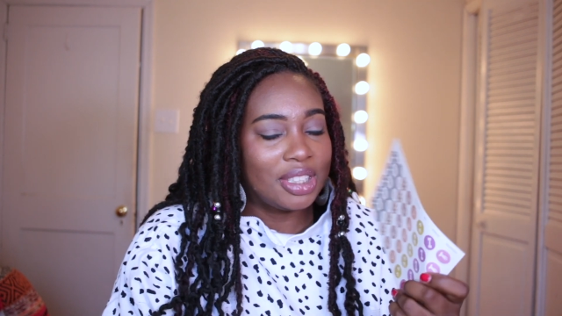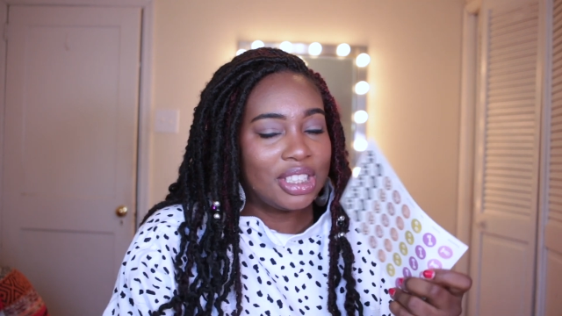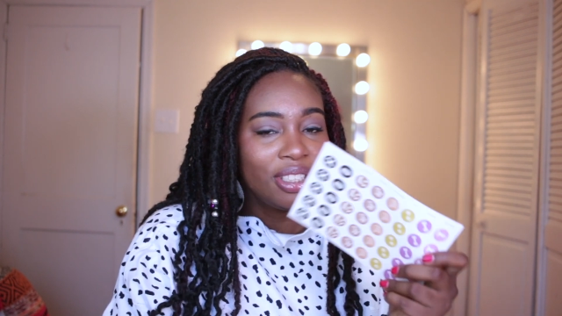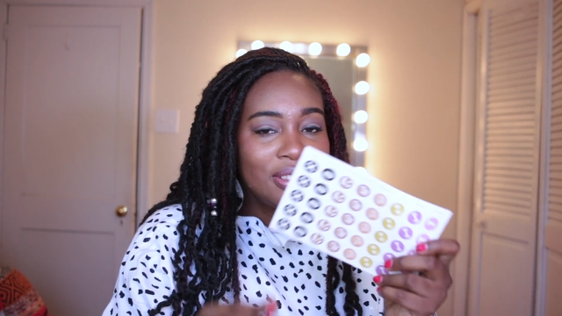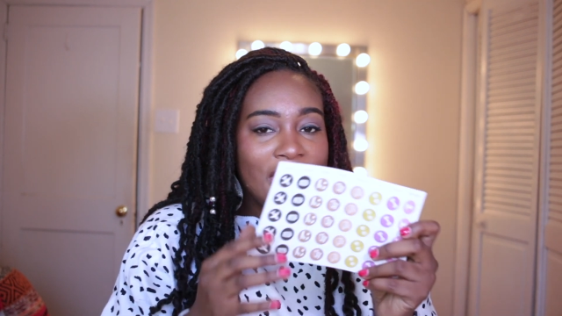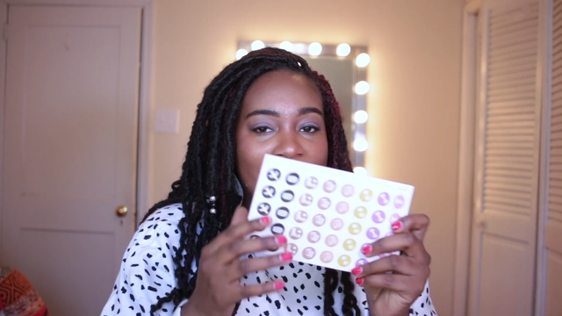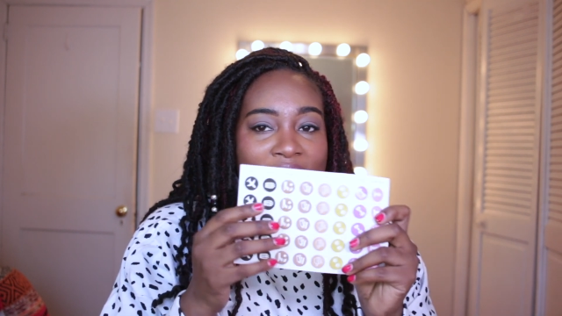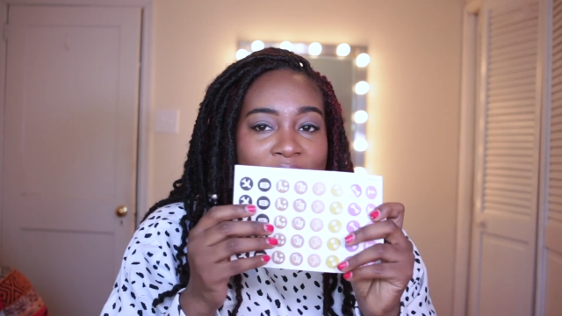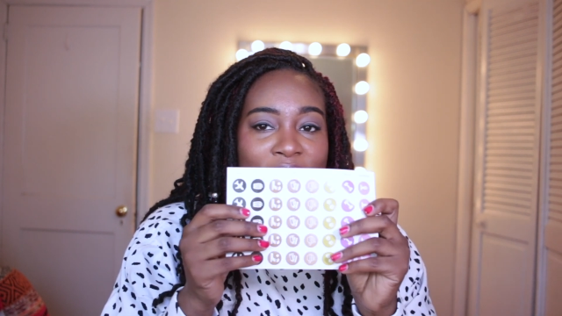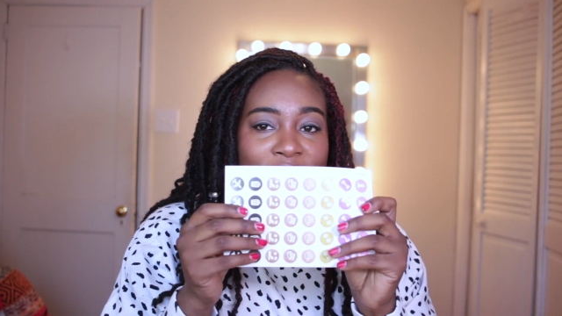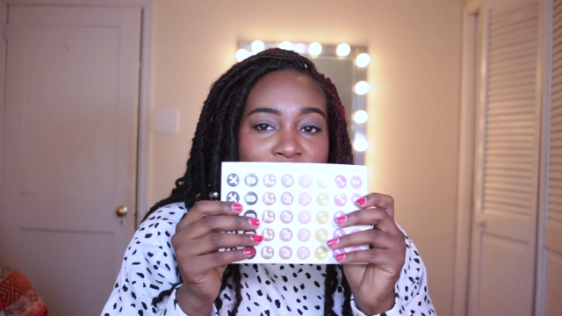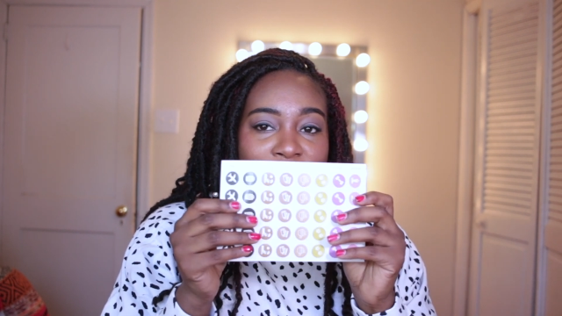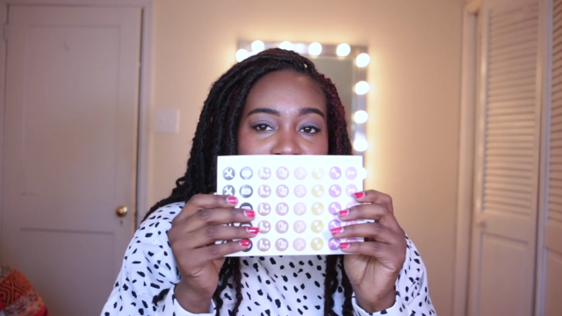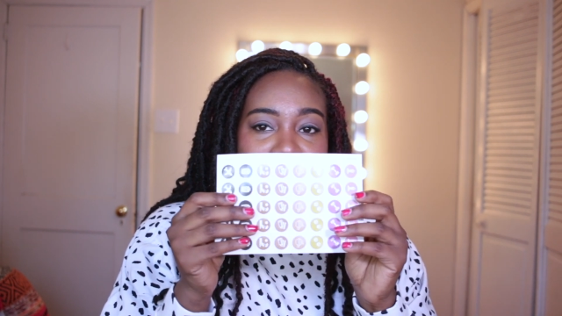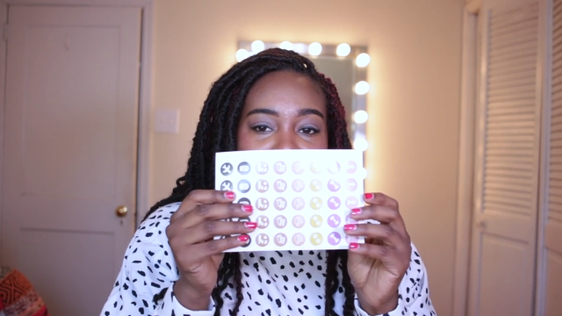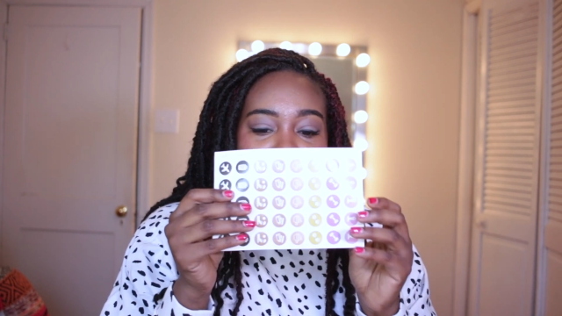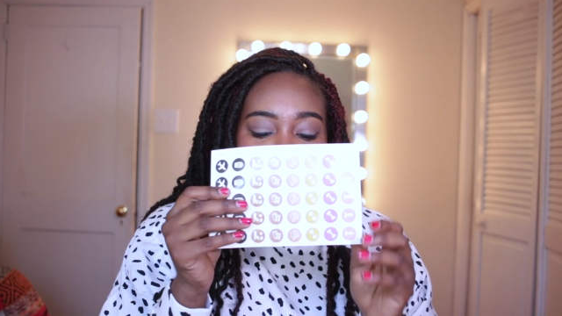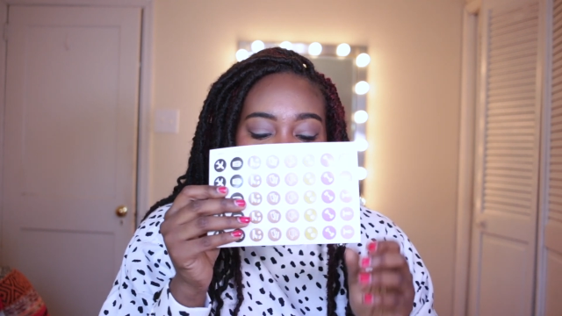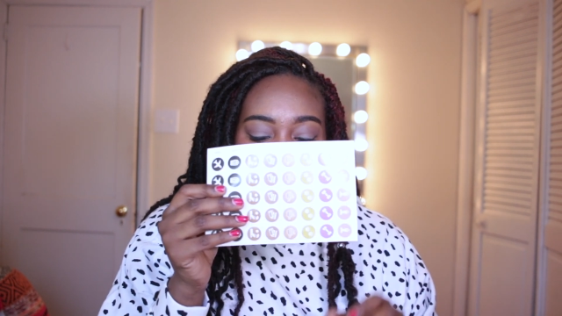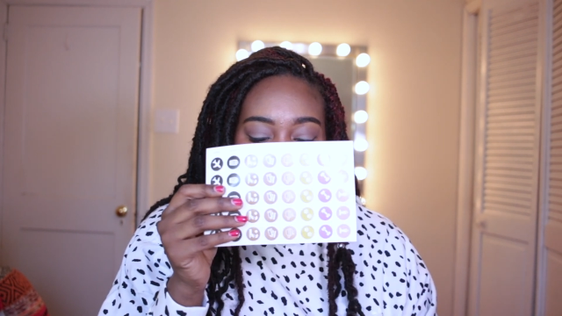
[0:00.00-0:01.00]
Travel,
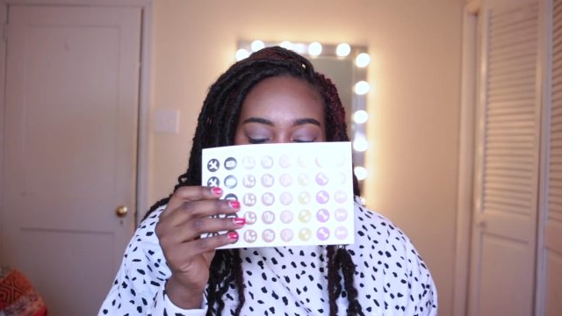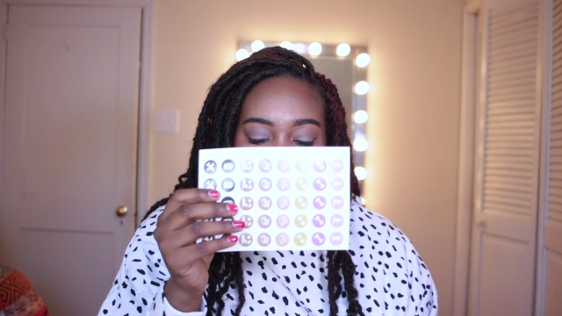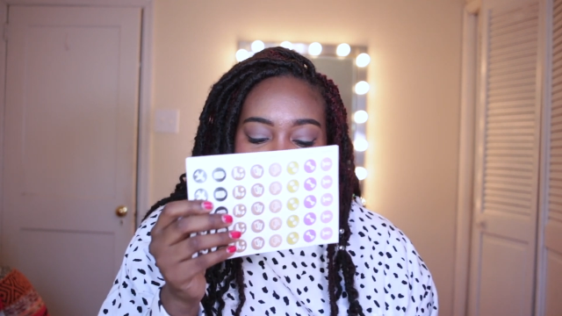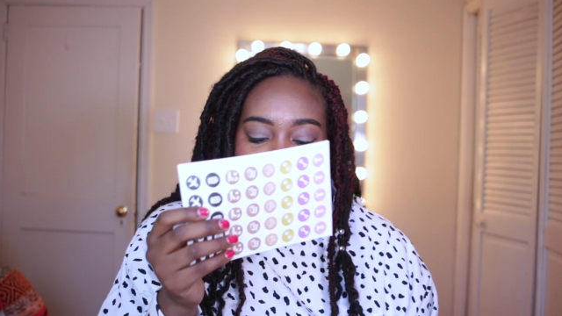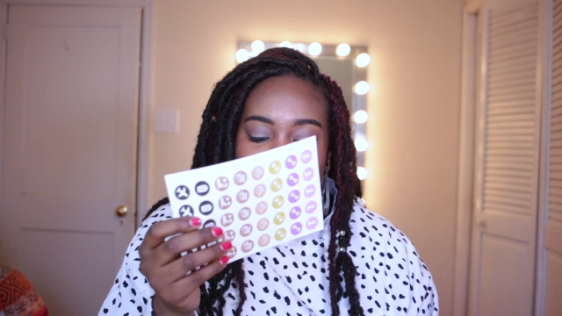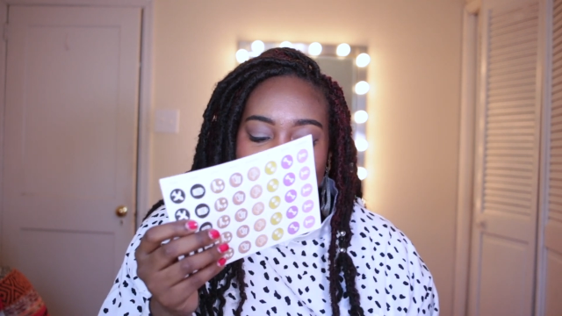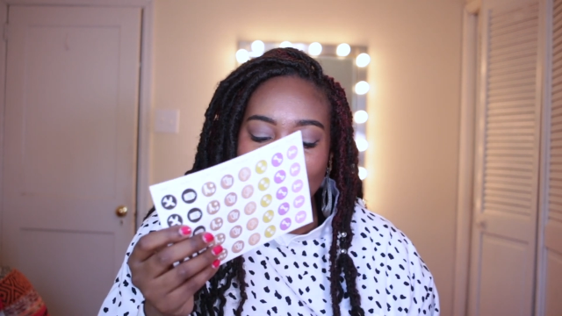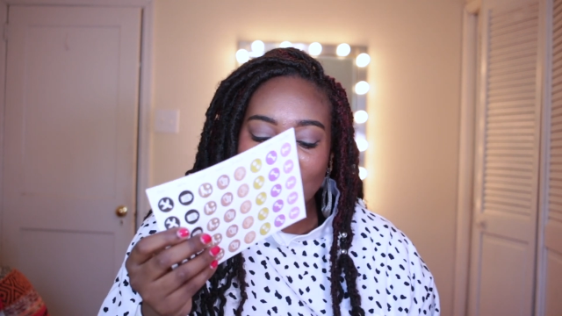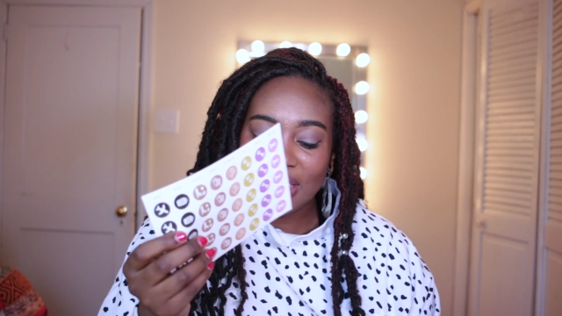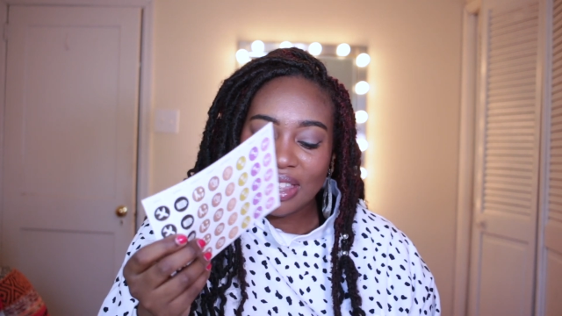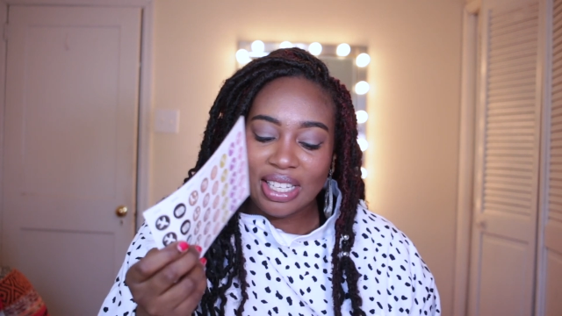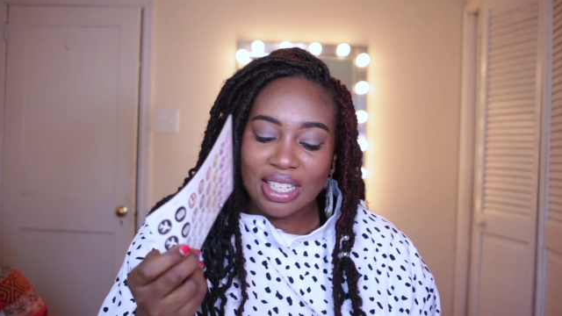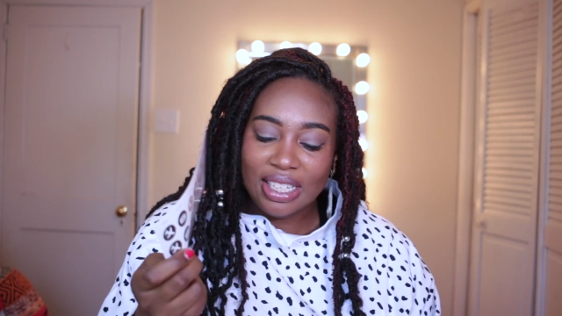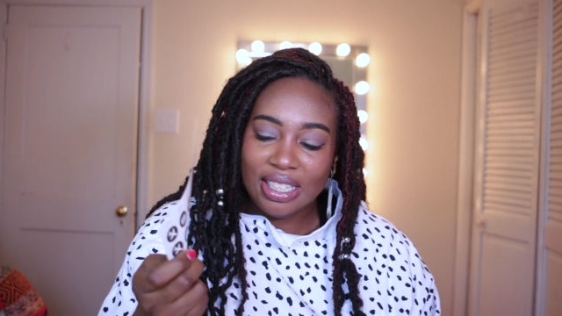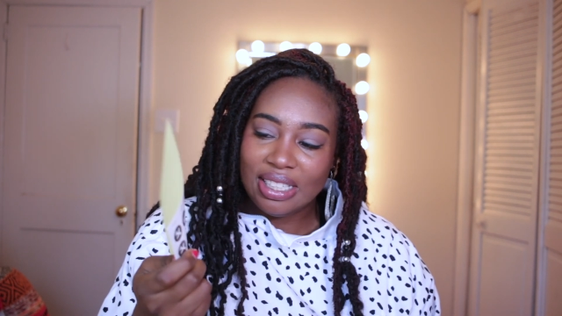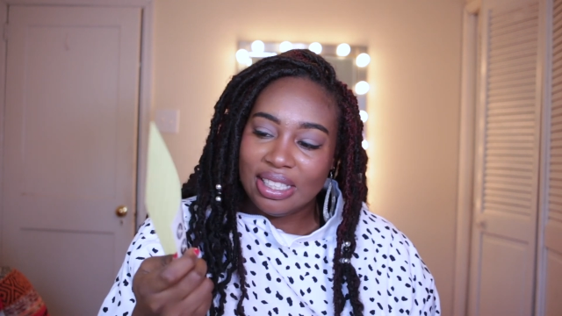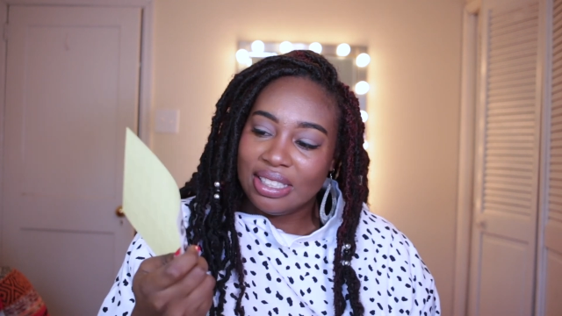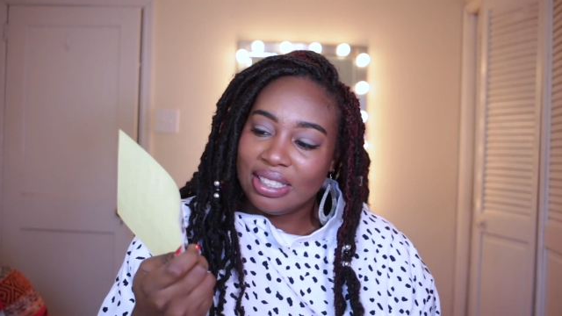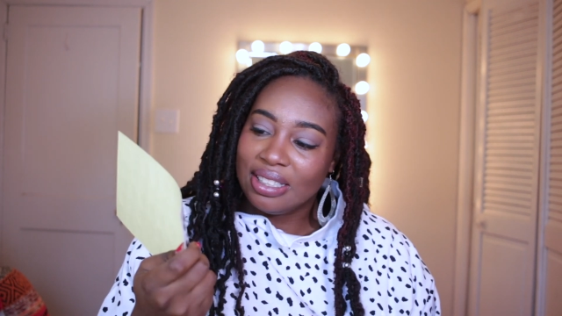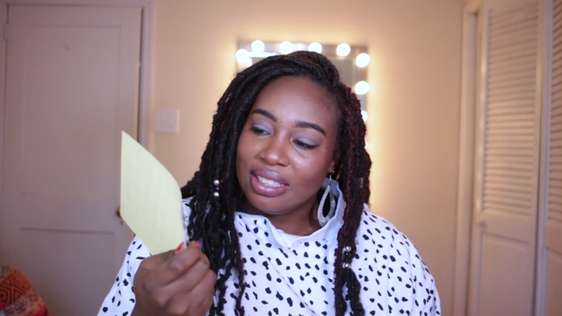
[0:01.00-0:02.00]
movie, eat
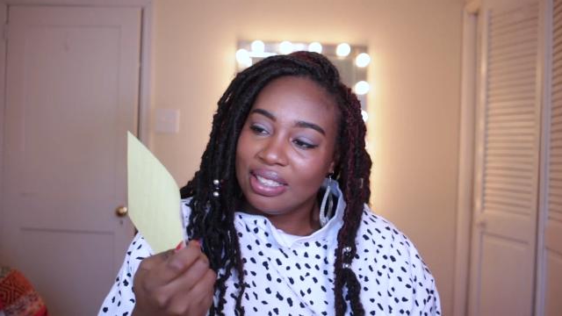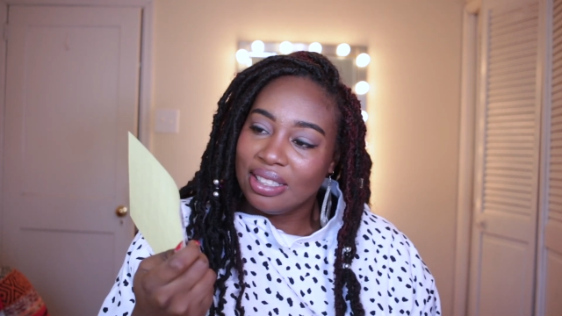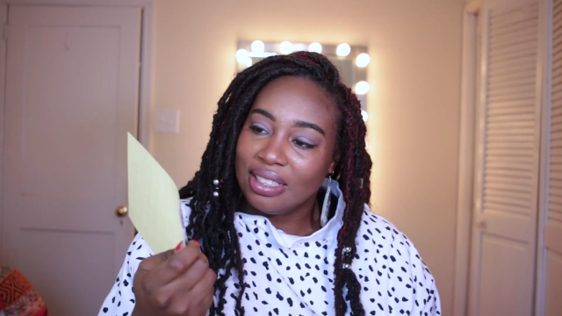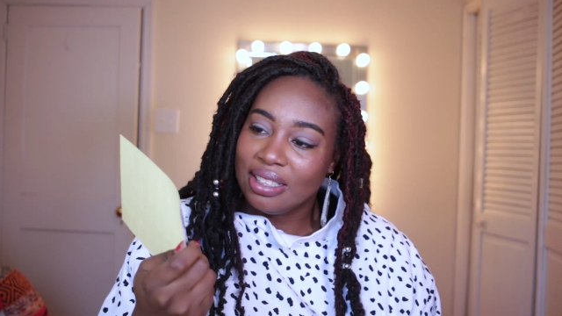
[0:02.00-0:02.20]
healthy,